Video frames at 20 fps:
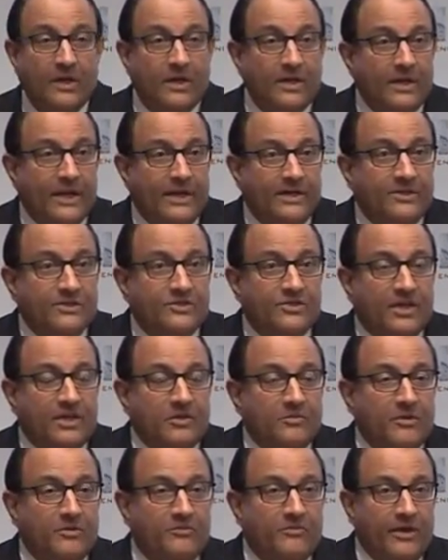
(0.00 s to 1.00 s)
Ladies and
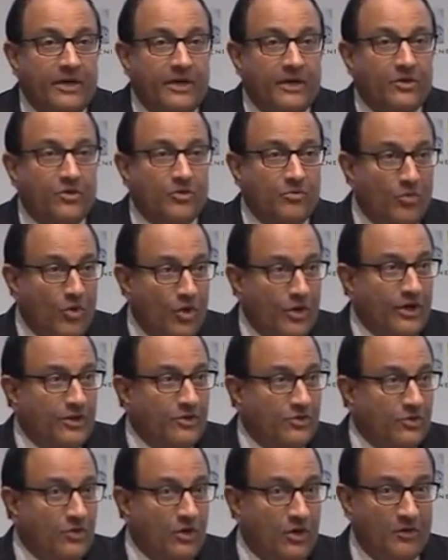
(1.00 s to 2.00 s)
gentlemen, very good morning
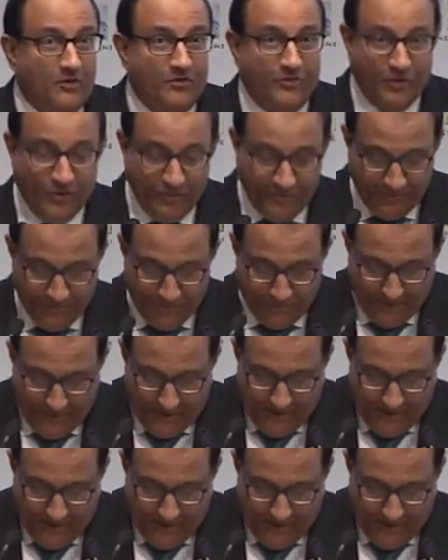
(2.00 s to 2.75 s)
to all of you.